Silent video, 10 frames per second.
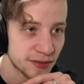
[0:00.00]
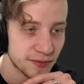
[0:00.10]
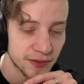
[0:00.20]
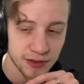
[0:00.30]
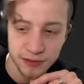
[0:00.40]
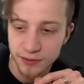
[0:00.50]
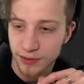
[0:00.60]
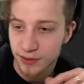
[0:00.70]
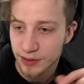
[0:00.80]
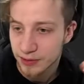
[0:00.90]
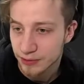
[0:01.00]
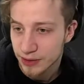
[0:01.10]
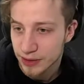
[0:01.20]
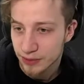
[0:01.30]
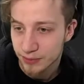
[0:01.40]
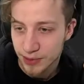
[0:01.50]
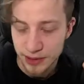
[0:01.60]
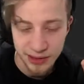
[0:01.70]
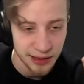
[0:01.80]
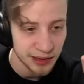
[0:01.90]
first of all, let's look at our
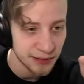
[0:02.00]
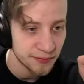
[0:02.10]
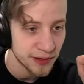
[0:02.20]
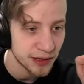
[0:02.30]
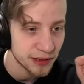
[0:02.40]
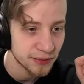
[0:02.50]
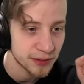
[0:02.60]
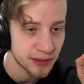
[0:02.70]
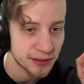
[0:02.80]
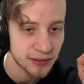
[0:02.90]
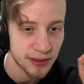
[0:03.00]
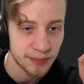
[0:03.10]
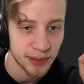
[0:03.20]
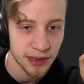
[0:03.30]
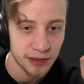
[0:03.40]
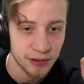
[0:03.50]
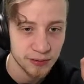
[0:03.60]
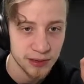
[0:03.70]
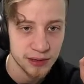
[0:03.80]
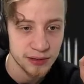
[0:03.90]
bird and if we are using some
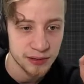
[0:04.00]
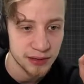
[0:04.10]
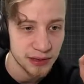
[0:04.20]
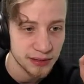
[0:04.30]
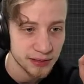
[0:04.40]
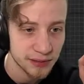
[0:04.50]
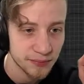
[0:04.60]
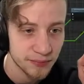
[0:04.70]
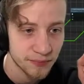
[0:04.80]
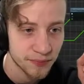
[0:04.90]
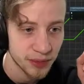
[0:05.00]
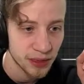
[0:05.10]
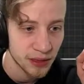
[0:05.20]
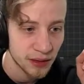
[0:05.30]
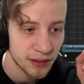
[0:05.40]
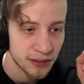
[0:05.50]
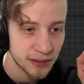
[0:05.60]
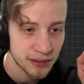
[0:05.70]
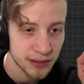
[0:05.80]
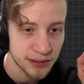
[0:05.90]
hard-coded keys.
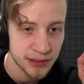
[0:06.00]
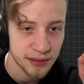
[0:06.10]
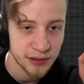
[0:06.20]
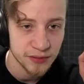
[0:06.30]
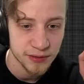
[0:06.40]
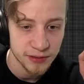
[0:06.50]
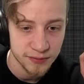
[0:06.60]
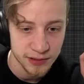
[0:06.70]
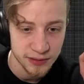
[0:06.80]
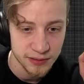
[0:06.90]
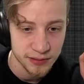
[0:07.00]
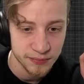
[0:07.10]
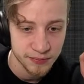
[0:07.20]
Let's get rid of that first.